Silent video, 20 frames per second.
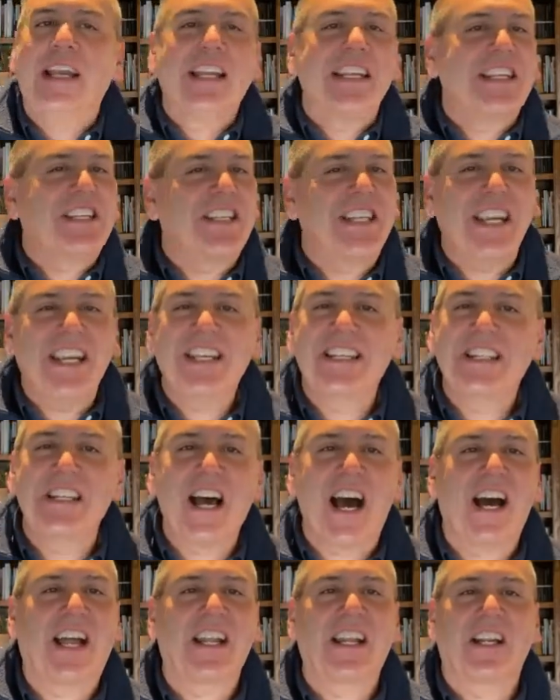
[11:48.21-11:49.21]
She's
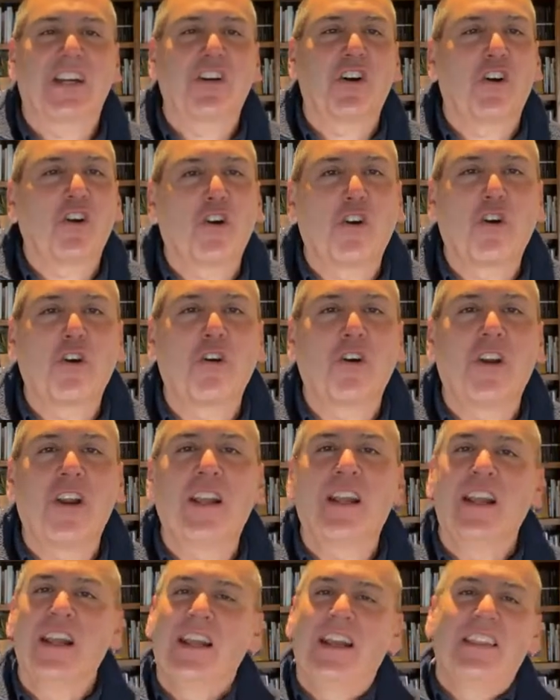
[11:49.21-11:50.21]
not in a hurry.
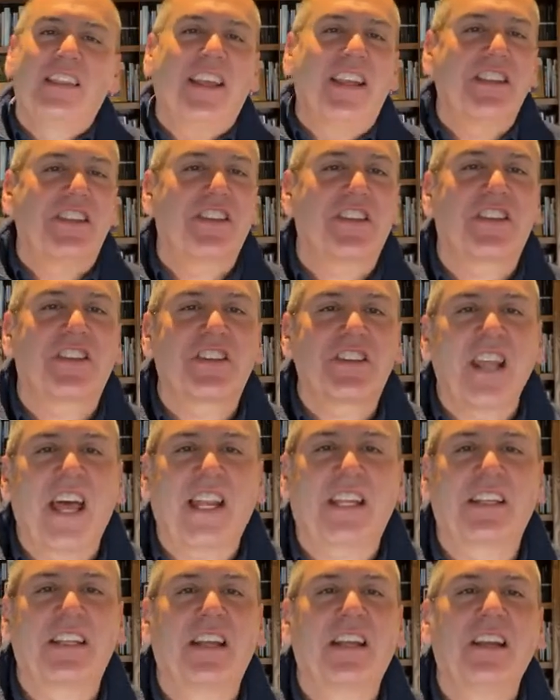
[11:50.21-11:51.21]
They just
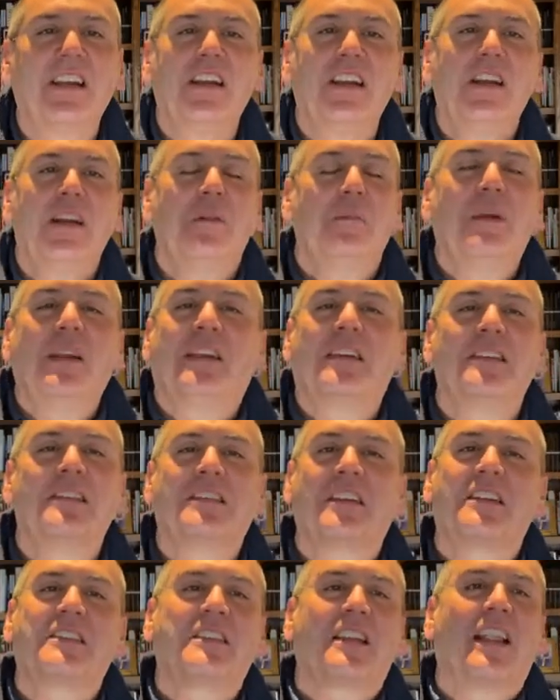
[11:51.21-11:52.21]
sit because
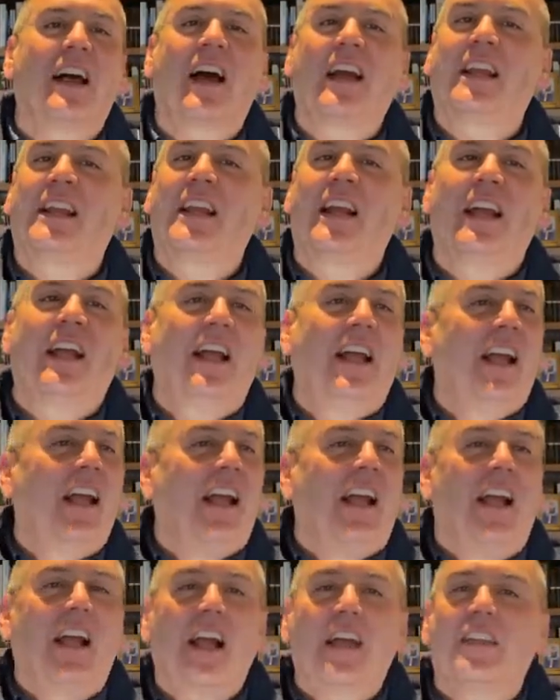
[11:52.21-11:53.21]
it's like,
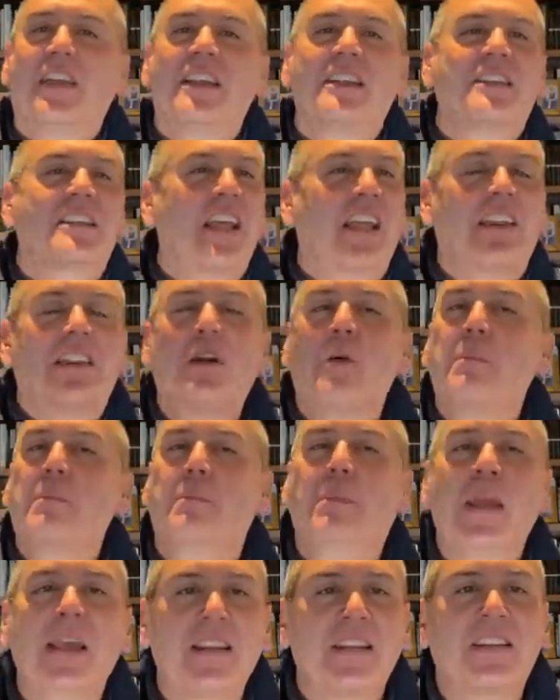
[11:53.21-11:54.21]
and they said they're
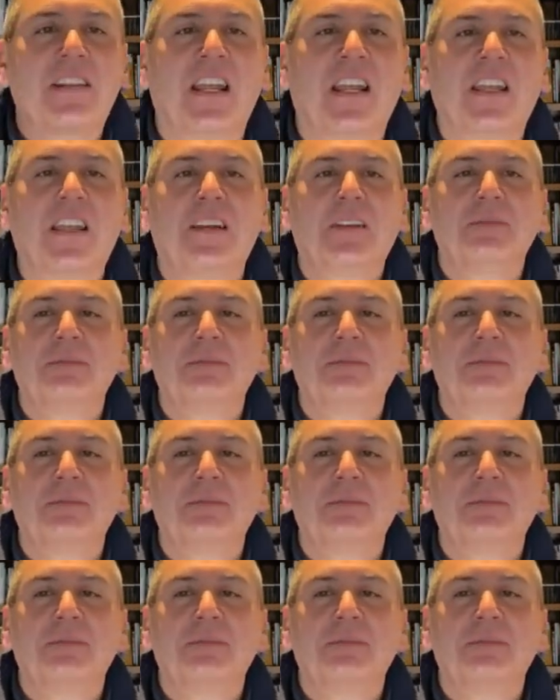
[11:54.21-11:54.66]
busy,